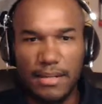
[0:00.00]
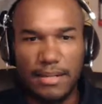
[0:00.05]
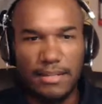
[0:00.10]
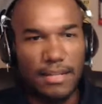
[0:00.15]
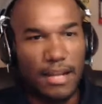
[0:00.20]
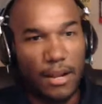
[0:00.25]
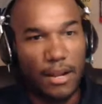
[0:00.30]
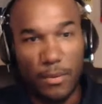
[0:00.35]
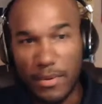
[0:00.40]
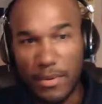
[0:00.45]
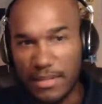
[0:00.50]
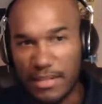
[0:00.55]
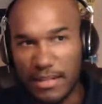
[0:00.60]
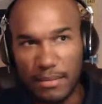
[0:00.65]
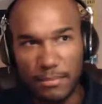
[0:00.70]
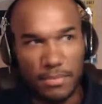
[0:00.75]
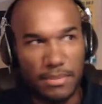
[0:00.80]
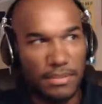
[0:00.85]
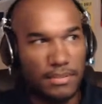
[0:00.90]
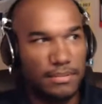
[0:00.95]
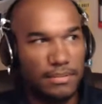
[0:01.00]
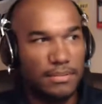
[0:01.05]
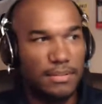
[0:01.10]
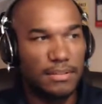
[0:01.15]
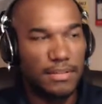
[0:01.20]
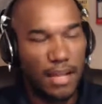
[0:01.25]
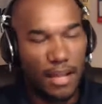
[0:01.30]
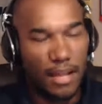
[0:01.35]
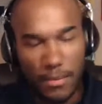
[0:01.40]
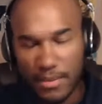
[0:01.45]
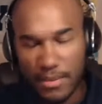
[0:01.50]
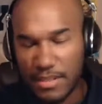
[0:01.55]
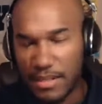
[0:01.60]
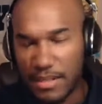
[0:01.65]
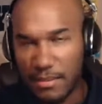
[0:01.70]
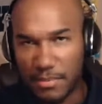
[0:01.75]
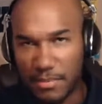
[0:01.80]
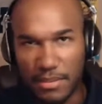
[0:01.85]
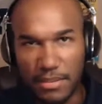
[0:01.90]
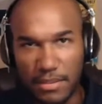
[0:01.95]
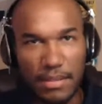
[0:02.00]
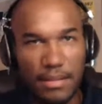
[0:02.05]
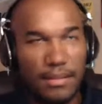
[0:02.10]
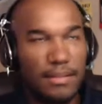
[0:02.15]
It's always something. It's always something.